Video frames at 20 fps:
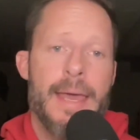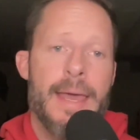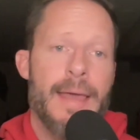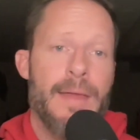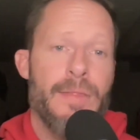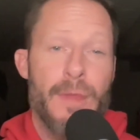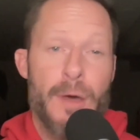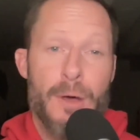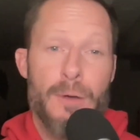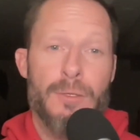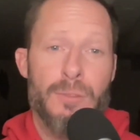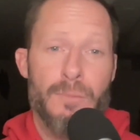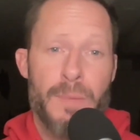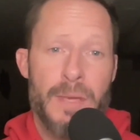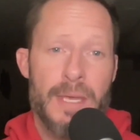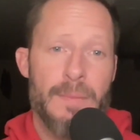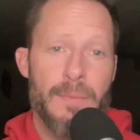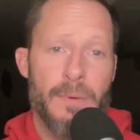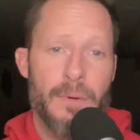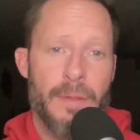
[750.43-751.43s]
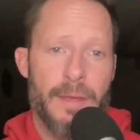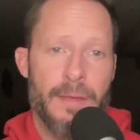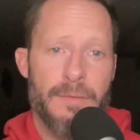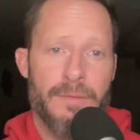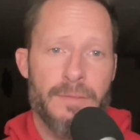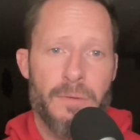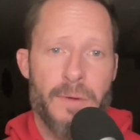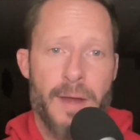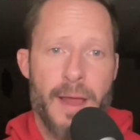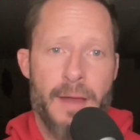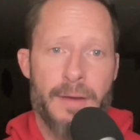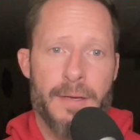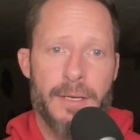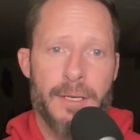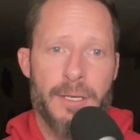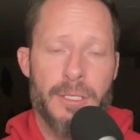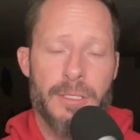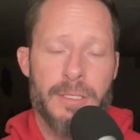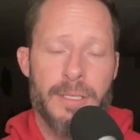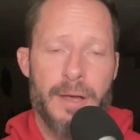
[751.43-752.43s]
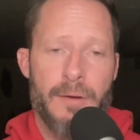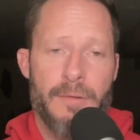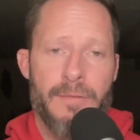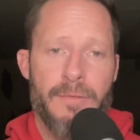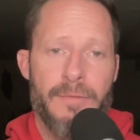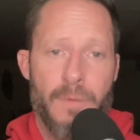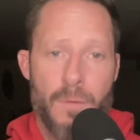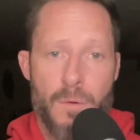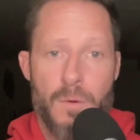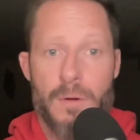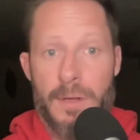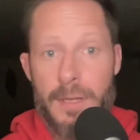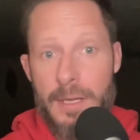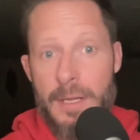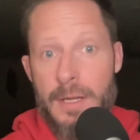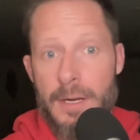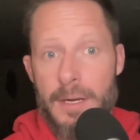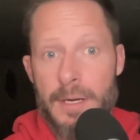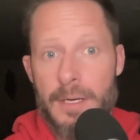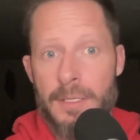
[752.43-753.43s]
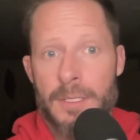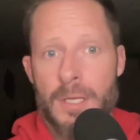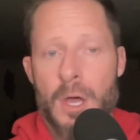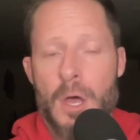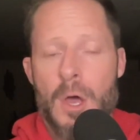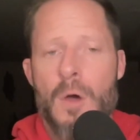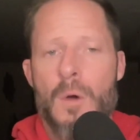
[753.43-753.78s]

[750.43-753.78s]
and those people that you've surrounded yourself for years,